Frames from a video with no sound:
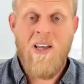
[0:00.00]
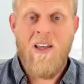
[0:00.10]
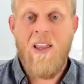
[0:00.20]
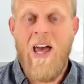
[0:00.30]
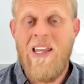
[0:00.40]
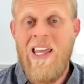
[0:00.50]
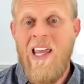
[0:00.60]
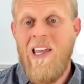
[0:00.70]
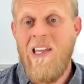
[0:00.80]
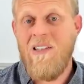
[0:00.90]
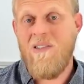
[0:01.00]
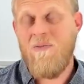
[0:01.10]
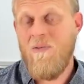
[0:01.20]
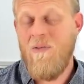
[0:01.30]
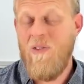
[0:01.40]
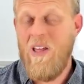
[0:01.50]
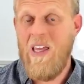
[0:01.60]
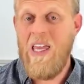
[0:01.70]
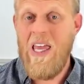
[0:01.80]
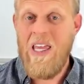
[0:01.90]
That is
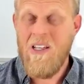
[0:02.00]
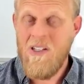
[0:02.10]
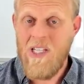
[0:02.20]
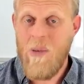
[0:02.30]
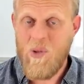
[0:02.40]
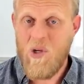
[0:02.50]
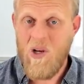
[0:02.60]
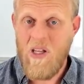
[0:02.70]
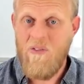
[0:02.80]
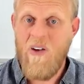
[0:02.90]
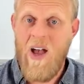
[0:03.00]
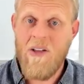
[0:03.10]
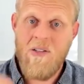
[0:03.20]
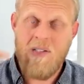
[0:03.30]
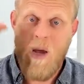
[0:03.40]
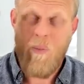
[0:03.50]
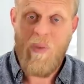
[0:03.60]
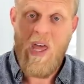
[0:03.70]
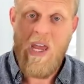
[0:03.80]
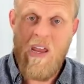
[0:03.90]
exceptionally fast. It's up
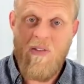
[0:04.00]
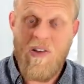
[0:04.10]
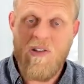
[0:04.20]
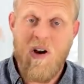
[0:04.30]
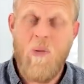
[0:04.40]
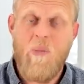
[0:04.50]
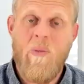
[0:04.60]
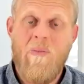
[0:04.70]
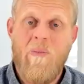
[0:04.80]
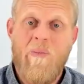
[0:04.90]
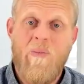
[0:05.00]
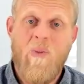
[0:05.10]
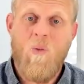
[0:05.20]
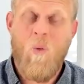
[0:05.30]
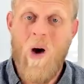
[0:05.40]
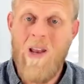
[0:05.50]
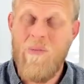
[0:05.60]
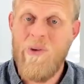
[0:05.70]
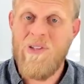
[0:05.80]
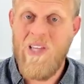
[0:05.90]
there in the top
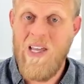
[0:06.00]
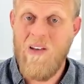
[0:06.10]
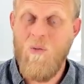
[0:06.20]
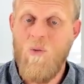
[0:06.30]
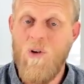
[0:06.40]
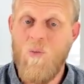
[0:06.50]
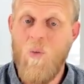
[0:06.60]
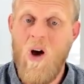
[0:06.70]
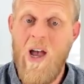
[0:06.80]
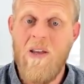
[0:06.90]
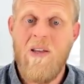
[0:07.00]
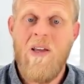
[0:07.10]
1% worldwide.